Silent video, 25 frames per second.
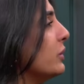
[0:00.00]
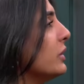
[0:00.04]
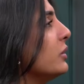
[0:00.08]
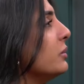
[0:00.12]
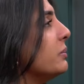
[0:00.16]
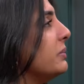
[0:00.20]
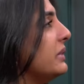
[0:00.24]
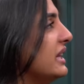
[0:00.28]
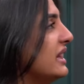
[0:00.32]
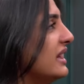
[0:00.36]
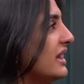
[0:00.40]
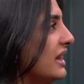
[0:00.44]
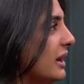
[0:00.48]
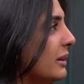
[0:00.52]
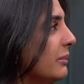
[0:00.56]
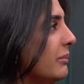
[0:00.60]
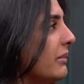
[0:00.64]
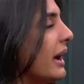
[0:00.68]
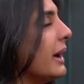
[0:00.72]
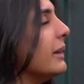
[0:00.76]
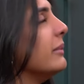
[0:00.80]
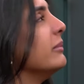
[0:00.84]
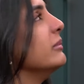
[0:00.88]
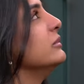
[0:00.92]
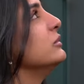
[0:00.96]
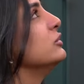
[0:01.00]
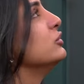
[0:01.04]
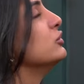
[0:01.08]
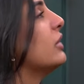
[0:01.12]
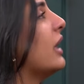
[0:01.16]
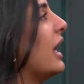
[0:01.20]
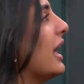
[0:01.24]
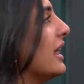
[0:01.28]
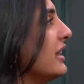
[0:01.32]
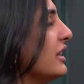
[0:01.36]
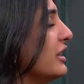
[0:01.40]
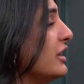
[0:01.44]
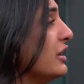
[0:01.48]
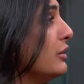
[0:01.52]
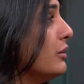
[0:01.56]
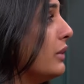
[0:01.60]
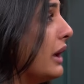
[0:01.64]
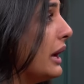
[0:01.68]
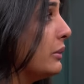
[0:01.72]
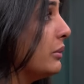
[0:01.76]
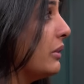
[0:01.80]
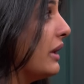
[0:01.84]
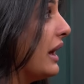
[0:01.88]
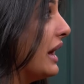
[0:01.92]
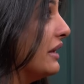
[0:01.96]
will beat them. I'm telling you,
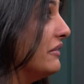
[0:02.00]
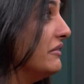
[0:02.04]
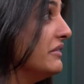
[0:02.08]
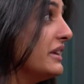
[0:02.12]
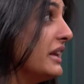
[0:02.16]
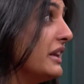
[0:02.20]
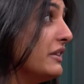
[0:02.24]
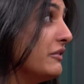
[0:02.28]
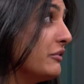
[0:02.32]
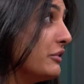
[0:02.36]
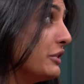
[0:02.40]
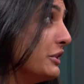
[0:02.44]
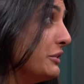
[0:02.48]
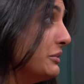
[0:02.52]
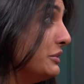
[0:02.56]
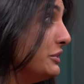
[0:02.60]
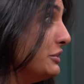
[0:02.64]
I will advocate for your